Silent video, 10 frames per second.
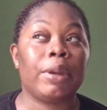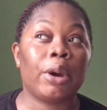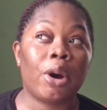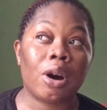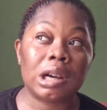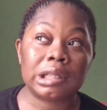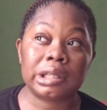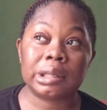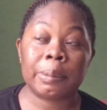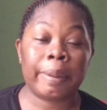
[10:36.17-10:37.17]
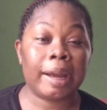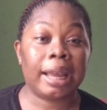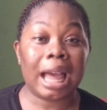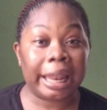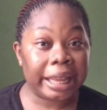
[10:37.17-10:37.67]
can be caused
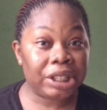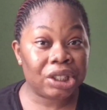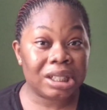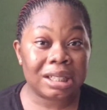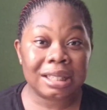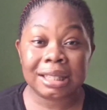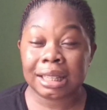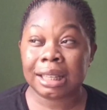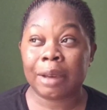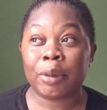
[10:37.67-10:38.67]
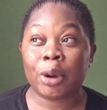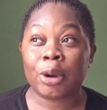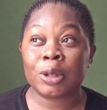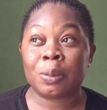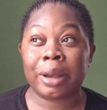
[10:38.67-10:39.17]
by allergies, it can be
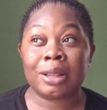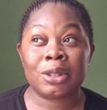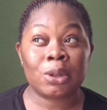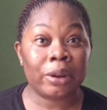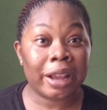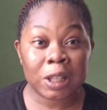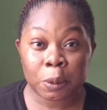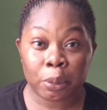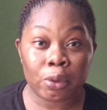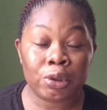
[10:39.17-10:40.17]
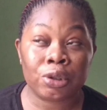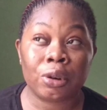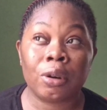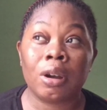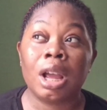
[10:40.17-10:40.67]
caused by sun
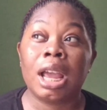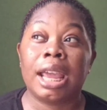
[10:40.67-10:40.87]
exposure,